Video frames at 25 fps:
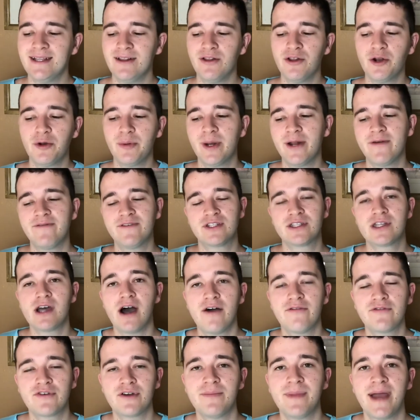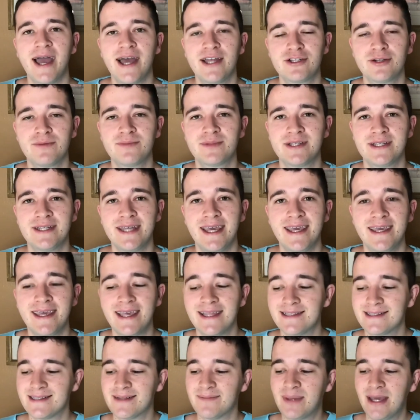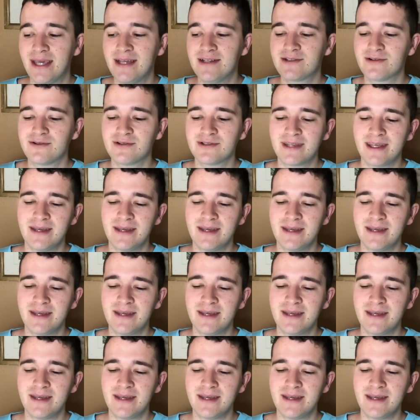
A little bit of a softer matchup today against the Pacers.